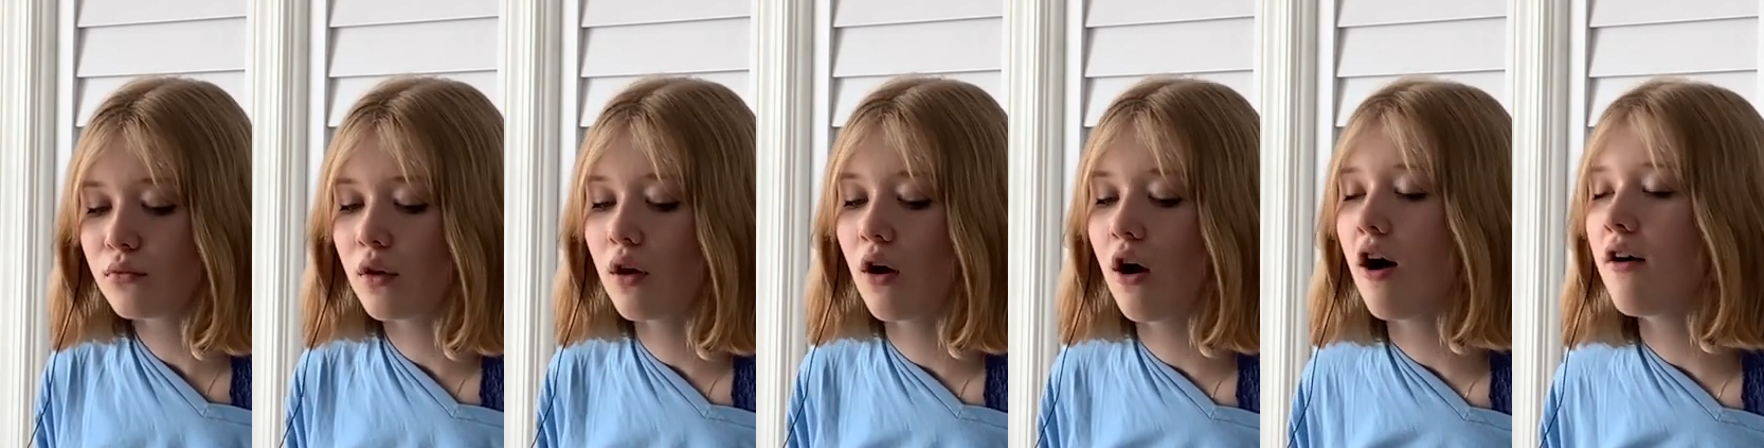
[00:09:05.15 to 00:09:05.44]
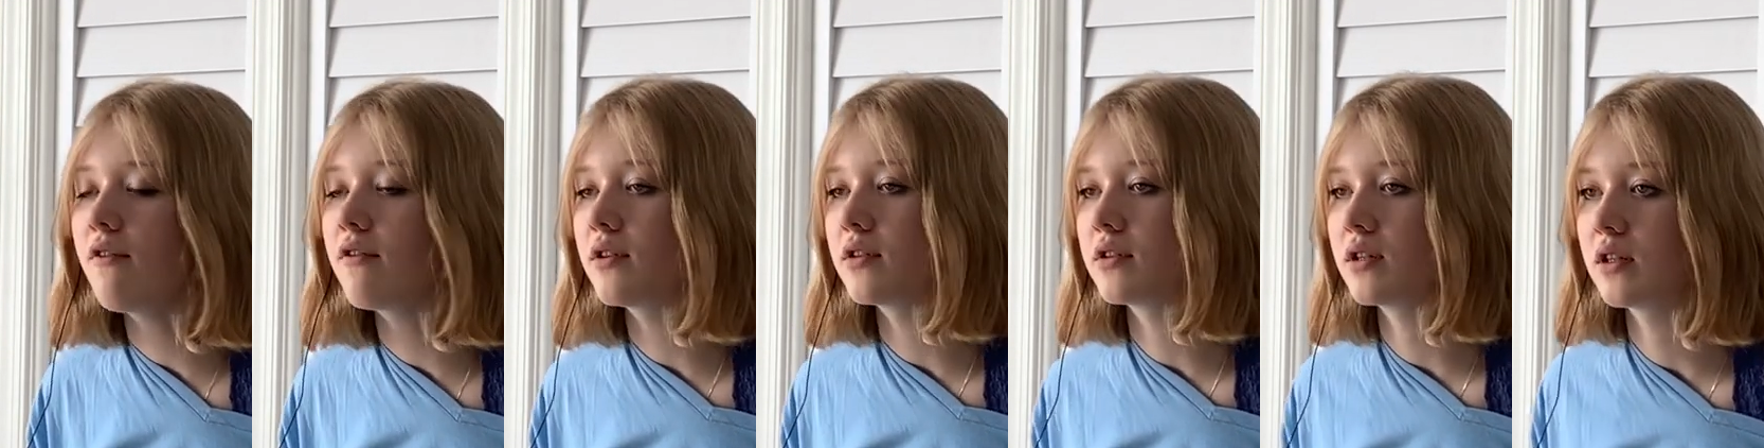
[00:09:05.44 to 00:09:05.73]

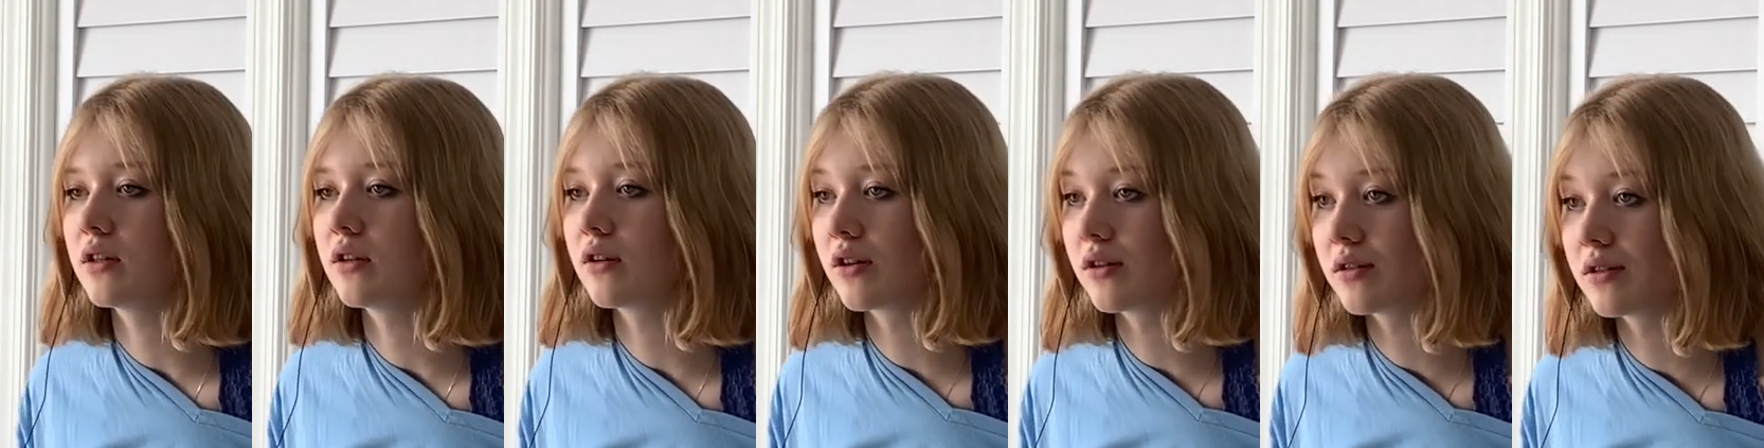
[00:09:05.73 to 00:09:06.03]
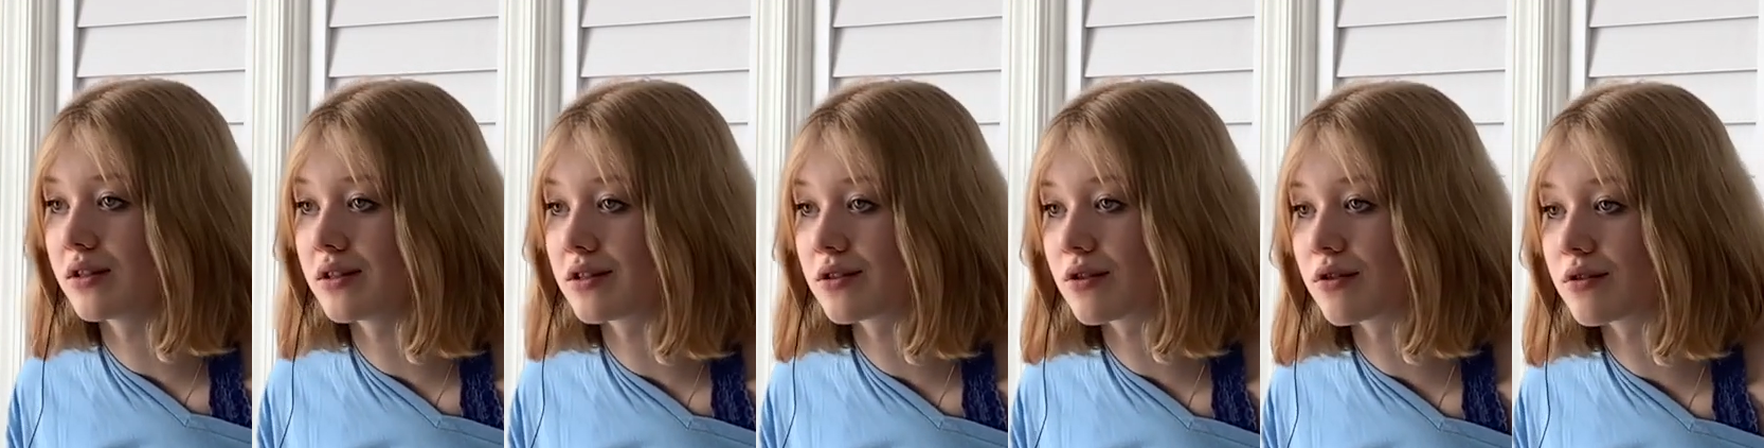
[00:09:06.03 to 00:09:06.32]
obviously
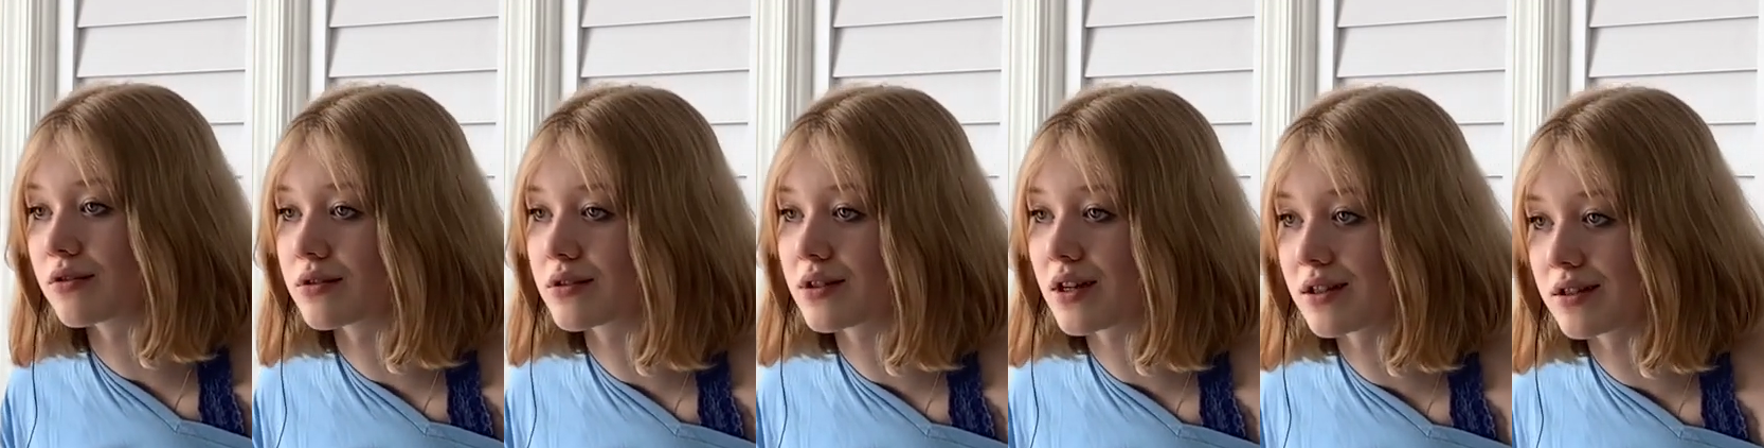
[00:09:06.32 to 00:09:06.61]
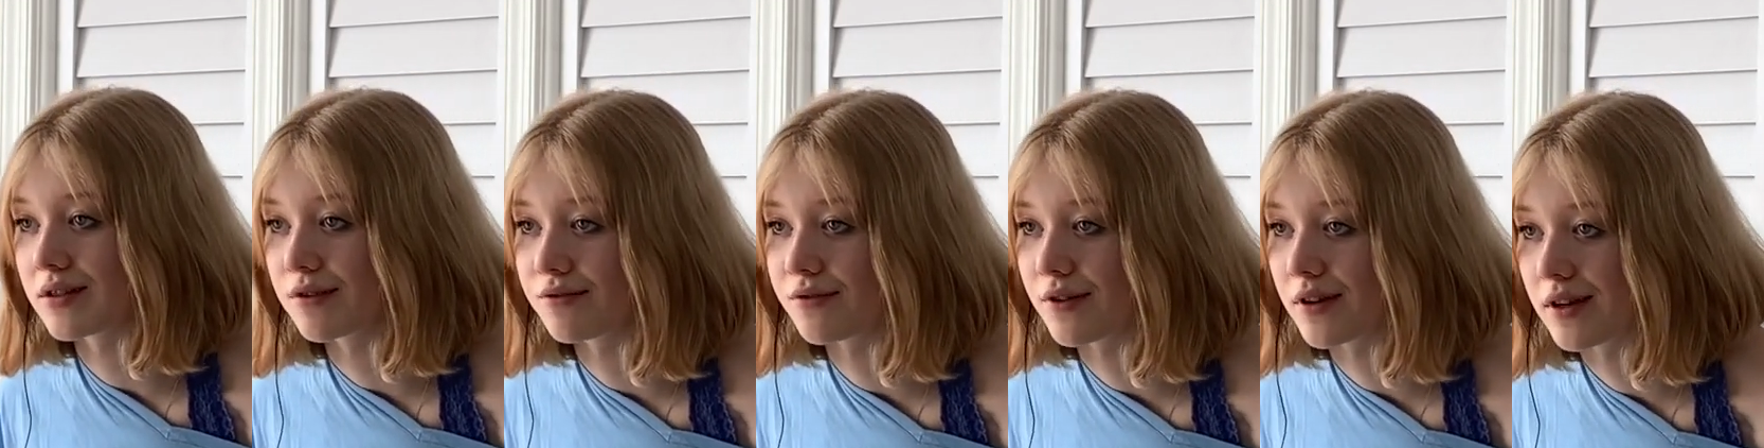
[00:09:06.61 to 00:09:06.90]
this girl's
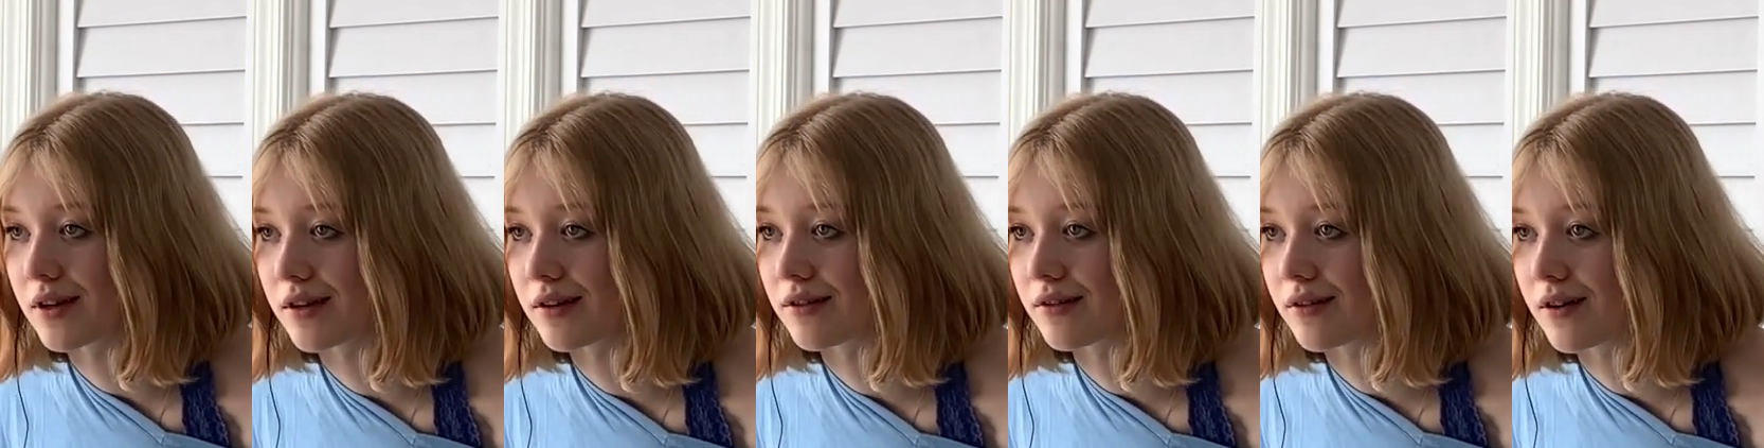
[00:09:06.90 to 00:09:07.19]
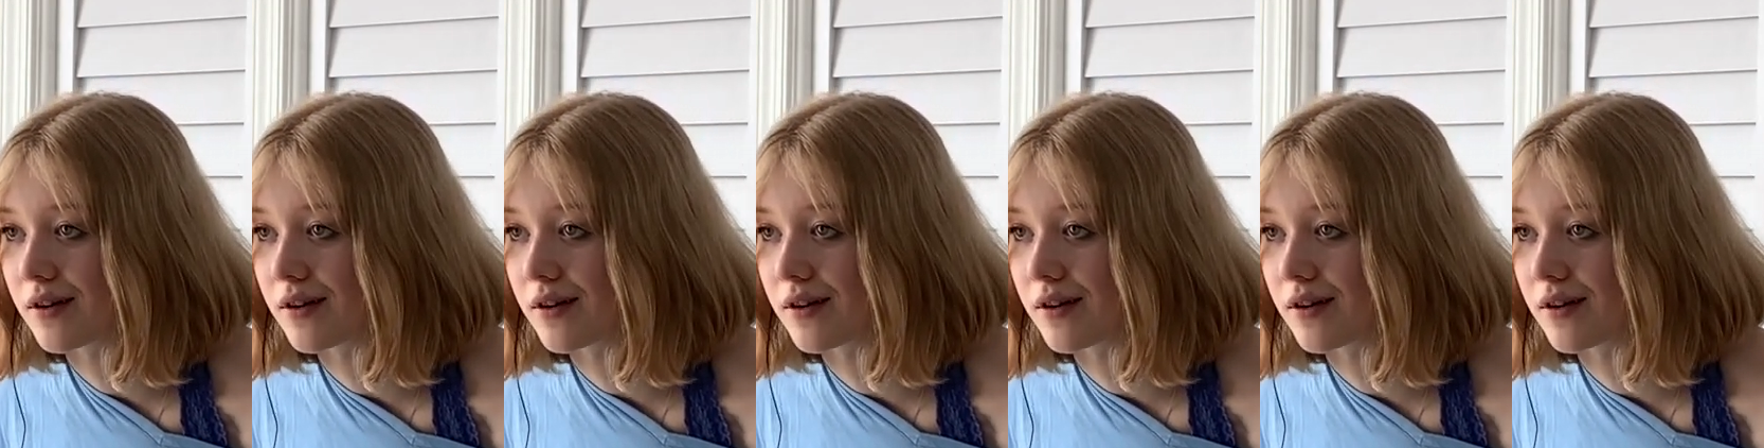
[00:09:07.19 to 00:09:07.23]
schizophrenic,